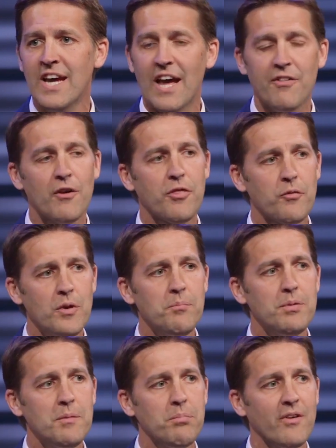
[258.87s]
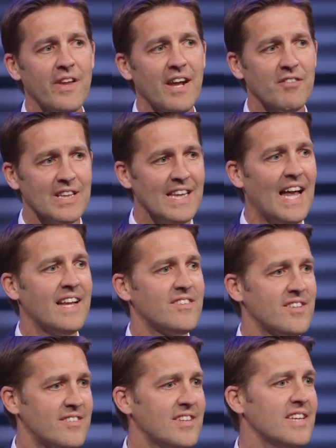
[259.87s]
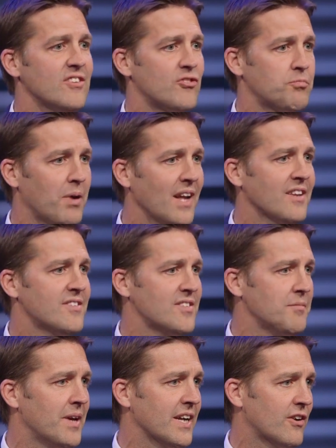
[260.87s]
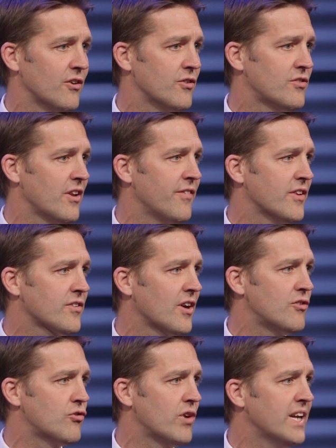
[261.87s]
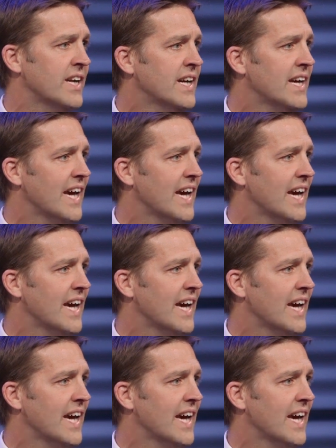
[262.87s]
and they're 3 people that have a lot to teach policymakers in this country,